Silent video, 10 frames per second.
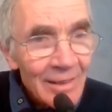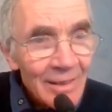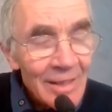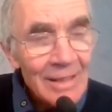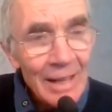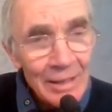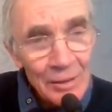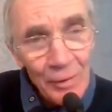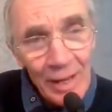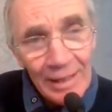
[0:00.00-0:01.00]
in this case,
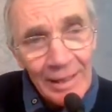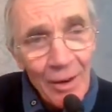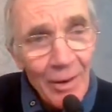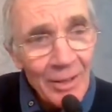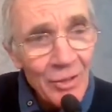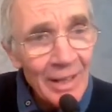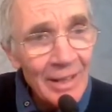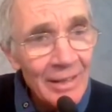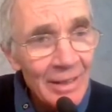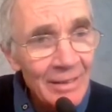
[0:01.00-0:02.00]
it's fairly low
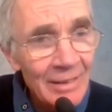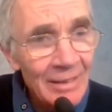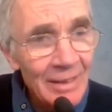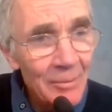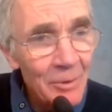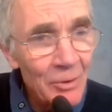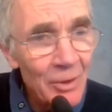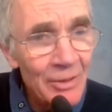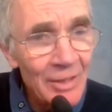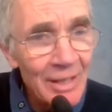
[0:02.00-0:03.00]
actually, up to
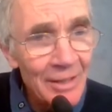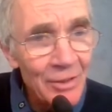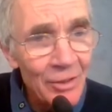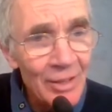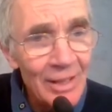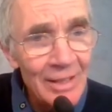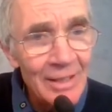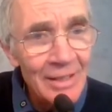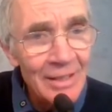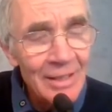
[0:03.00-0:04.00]
36
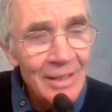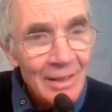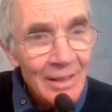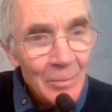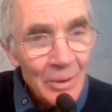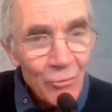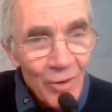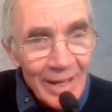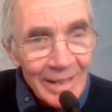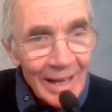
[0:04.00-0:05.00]
degrees. But the
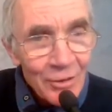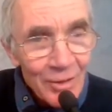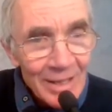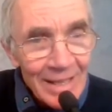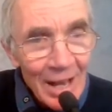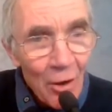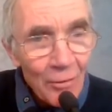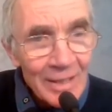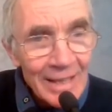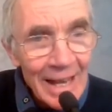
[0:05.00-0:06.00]
radiator
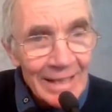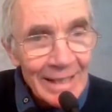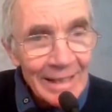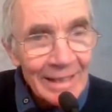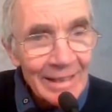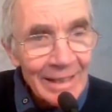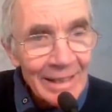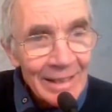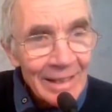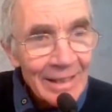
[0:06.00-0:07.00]
itself is getting
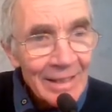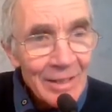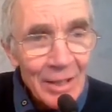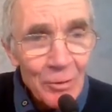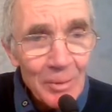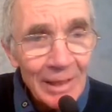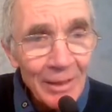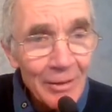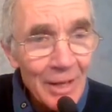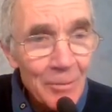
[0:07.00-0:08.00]
considerably
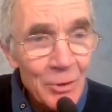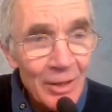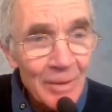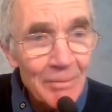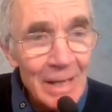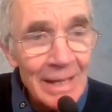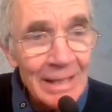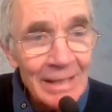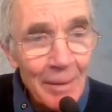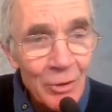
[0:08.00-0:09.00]
lower temperature. The
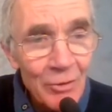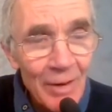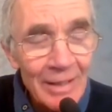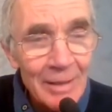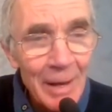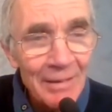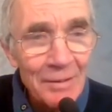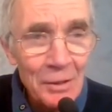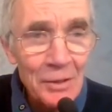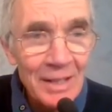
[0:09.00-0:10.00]
mean temperature of the radiator is about
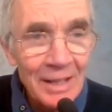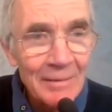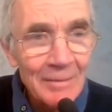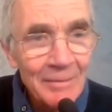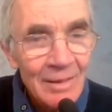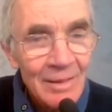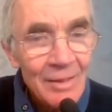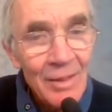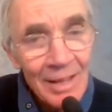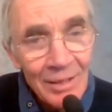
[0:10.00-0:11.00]
30.
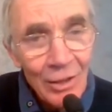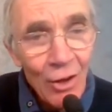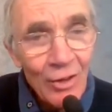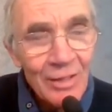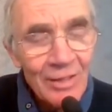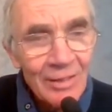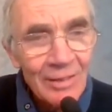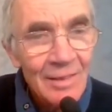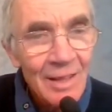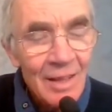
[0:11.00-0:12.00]
So that's a loss.
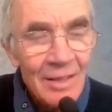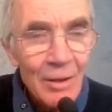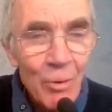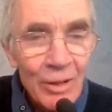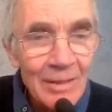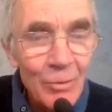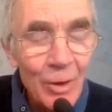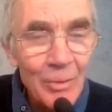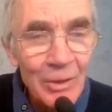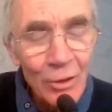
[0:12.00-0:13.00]
So what,
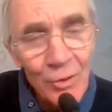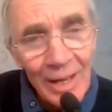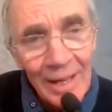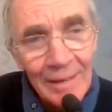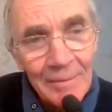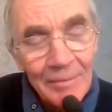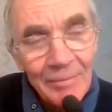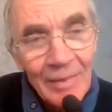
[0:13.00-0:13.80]
what could we do here?